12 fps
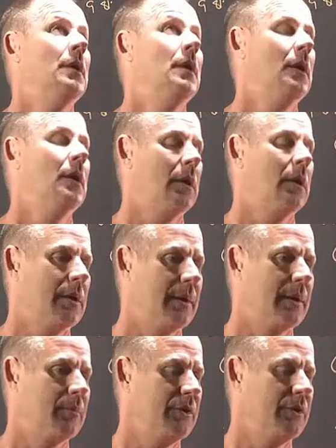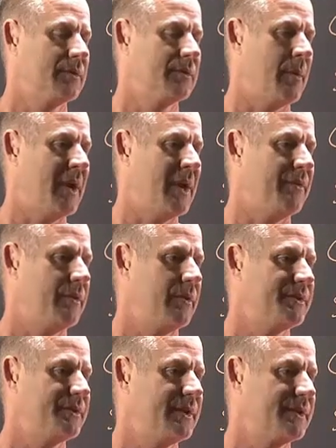Oh, I'm losing my mind.
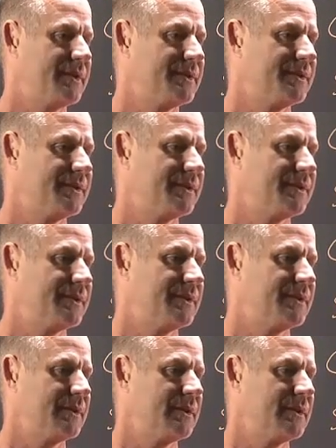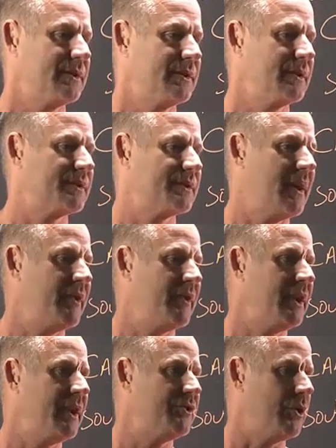36, 66,
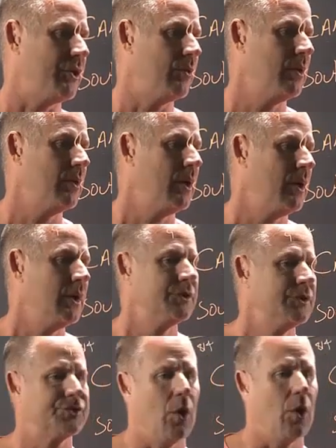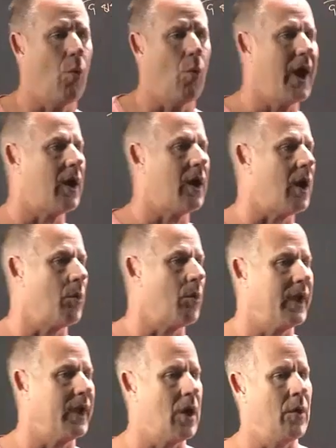72. So where are
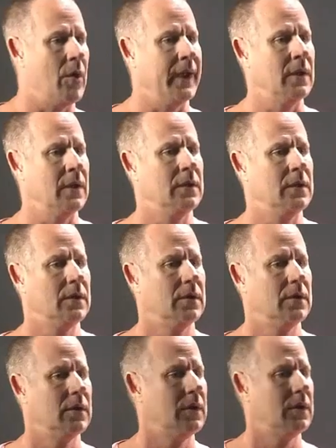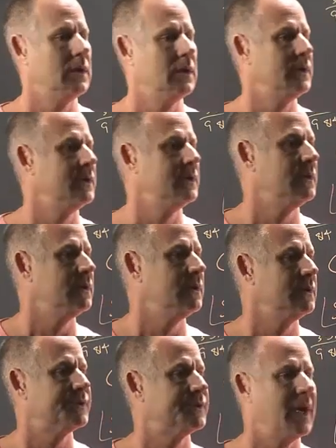we going?
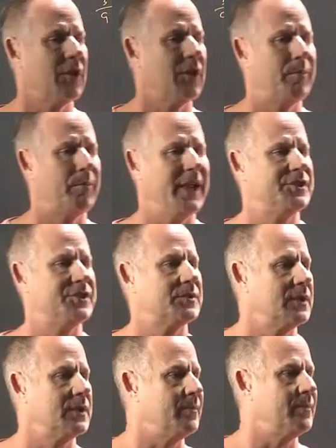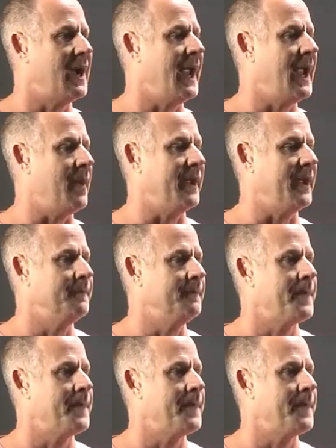South Beach, Miami.